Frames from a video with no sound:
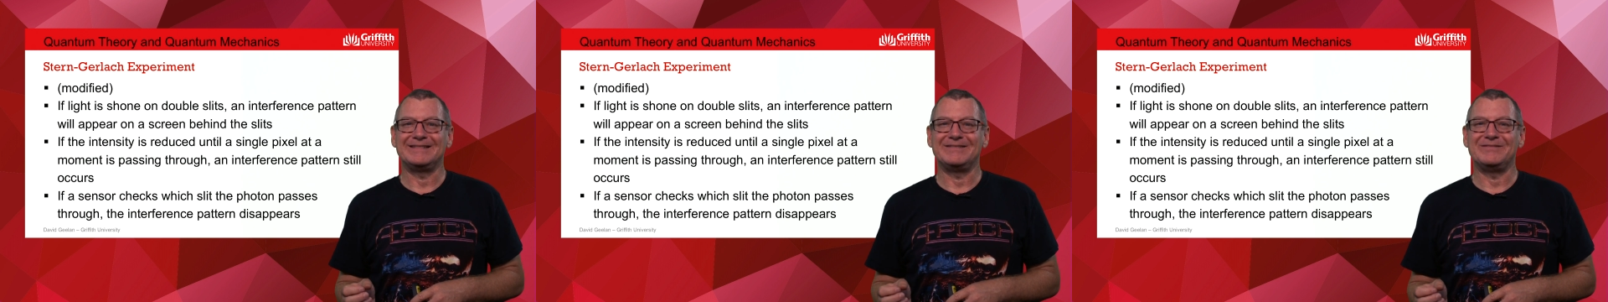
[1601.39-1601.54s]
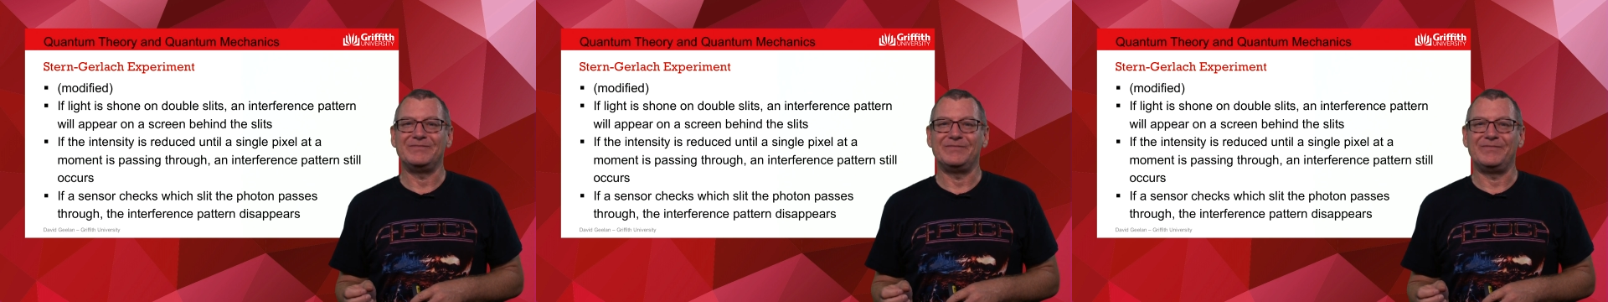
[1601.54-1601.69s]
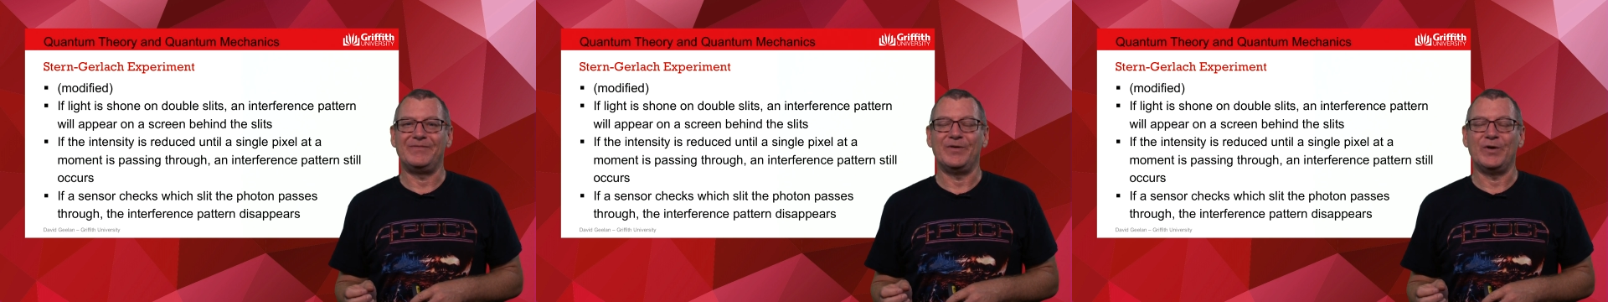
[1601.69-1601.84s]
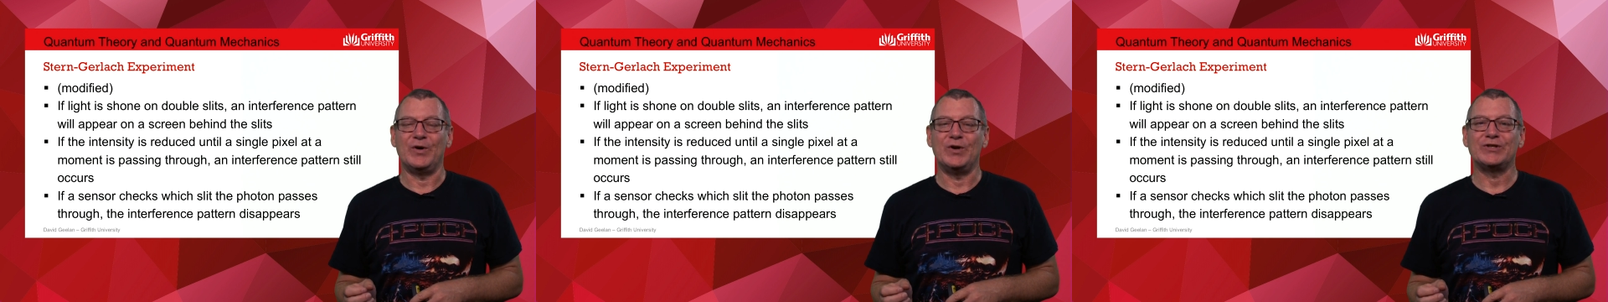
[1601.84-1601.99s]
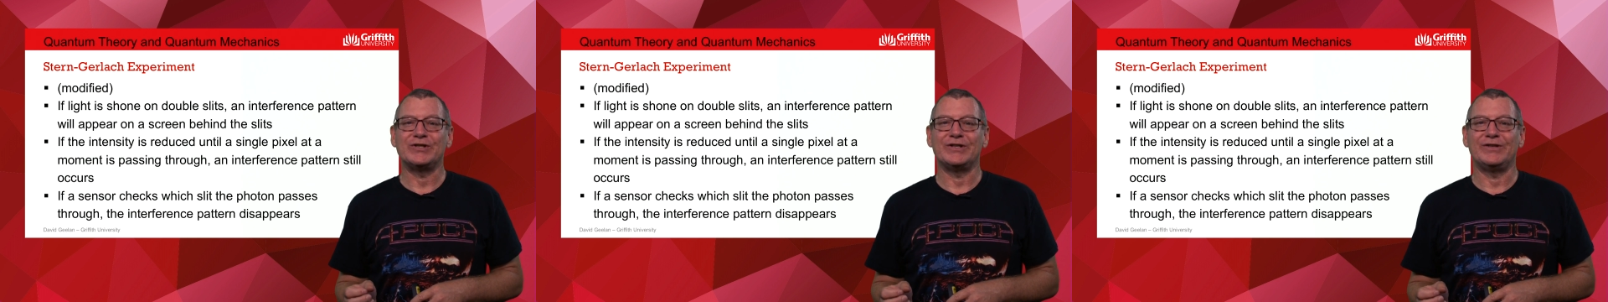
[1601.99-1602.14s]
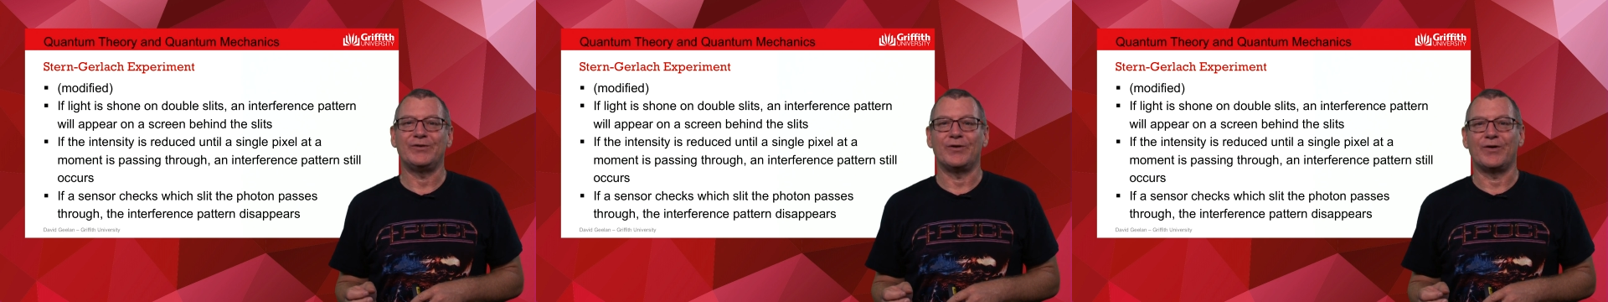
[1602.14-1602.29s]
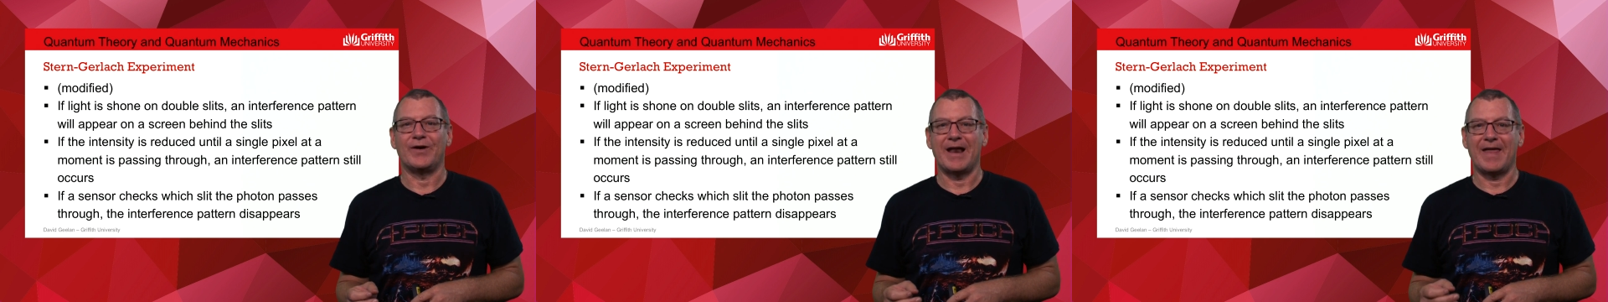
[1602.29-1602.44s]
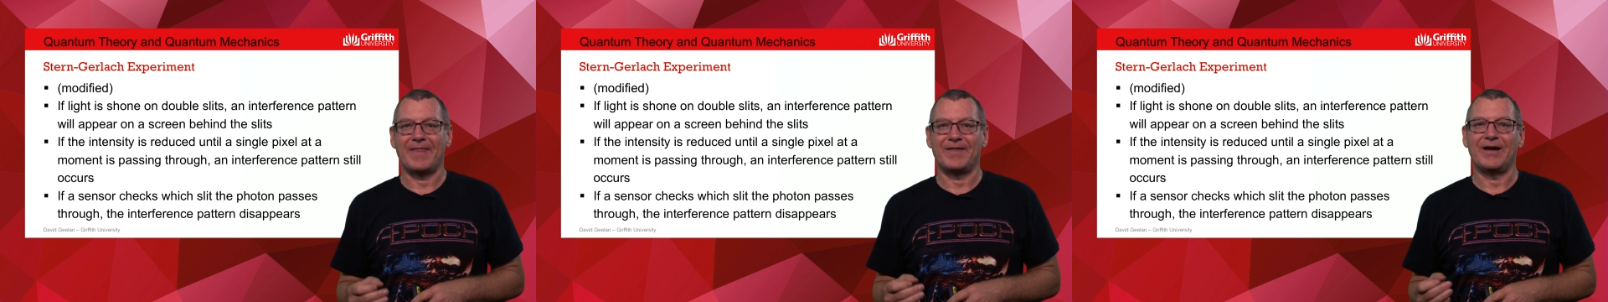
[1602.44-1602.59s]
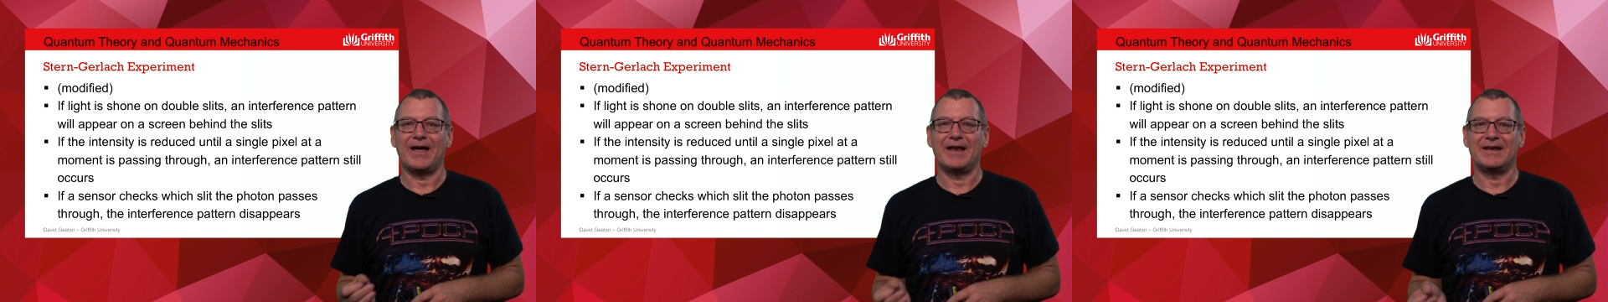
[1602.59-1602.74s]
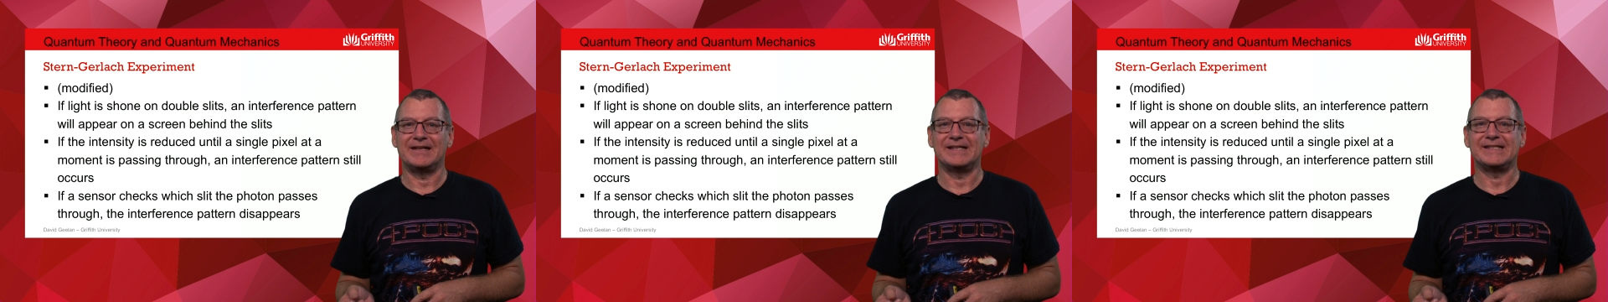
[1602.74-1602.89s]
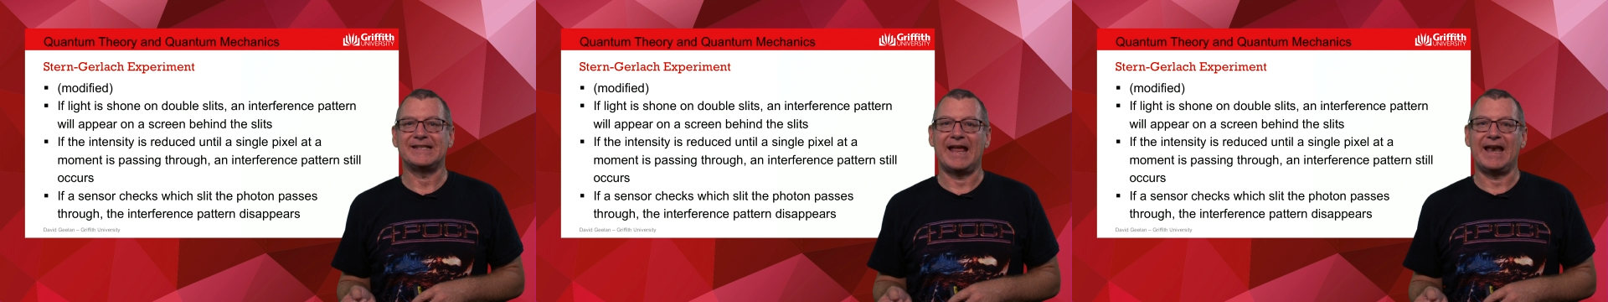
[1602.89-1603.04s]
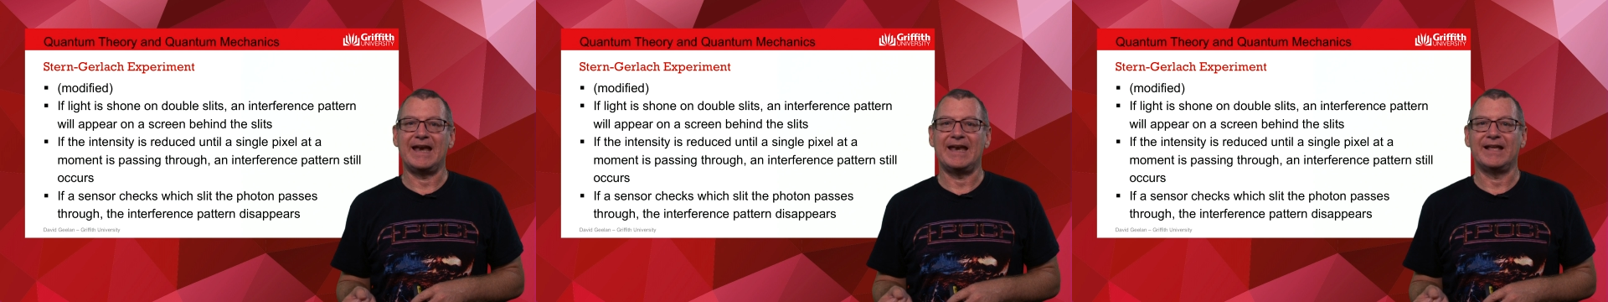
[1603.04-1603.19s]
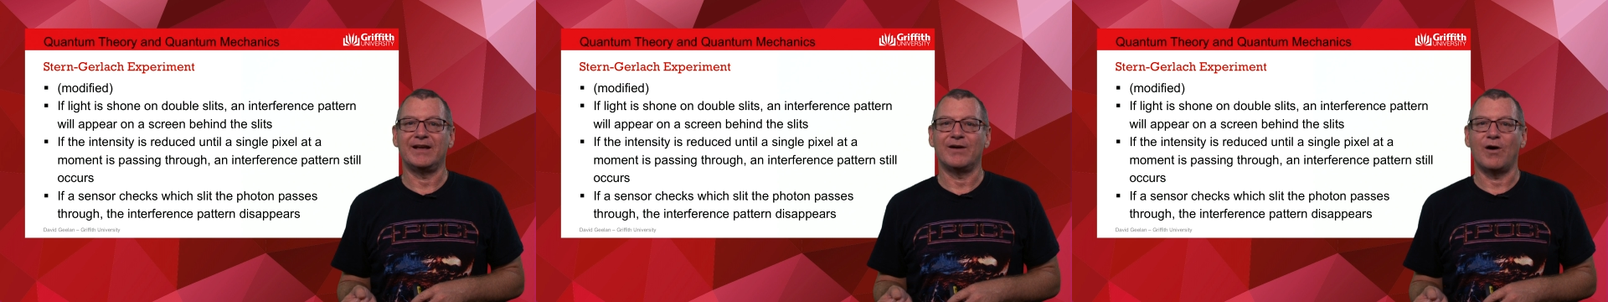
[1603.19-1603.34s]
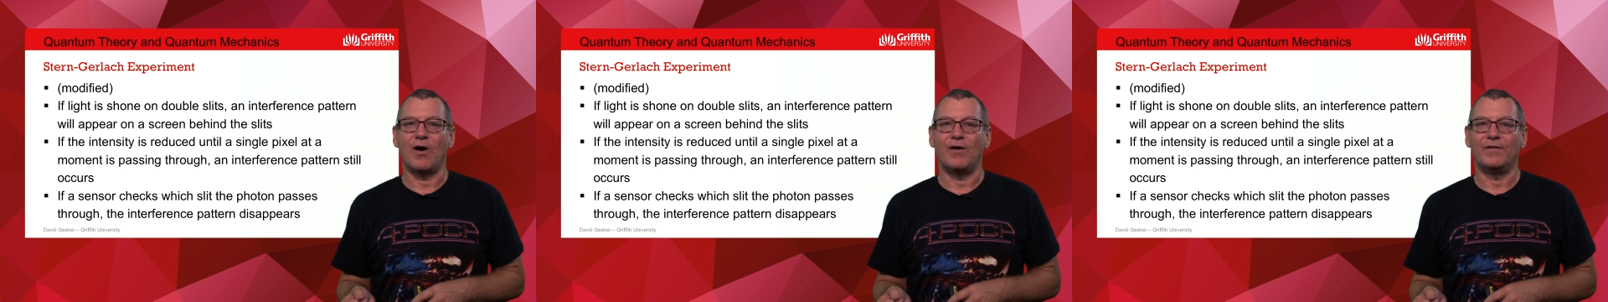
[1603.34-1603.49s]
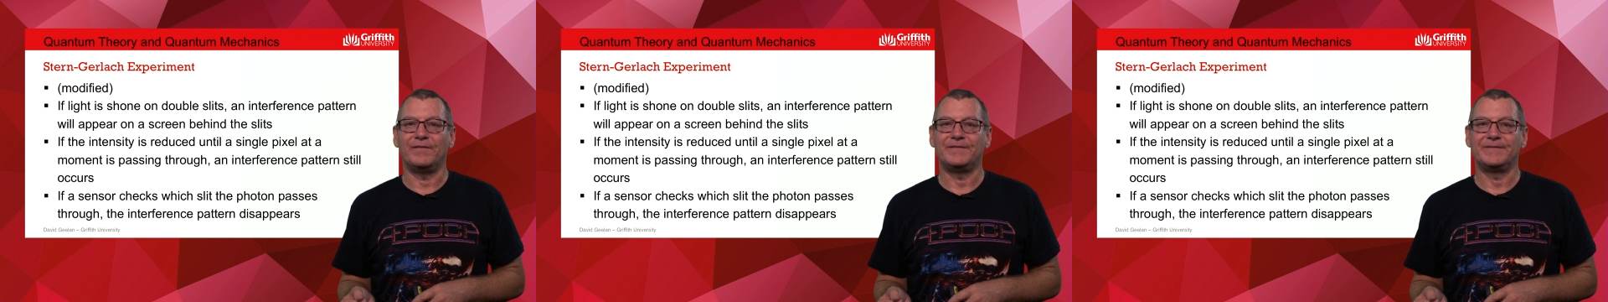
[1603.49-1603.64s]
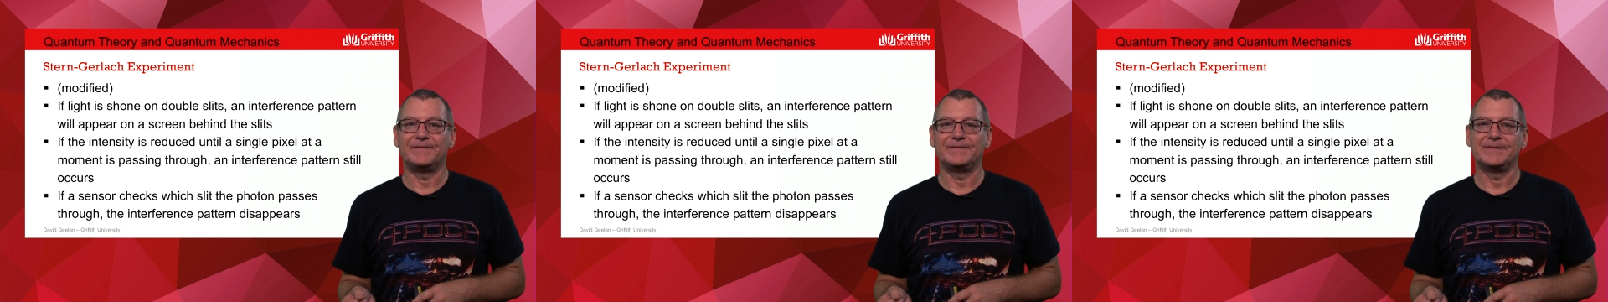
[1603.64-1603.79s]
version or another understanding of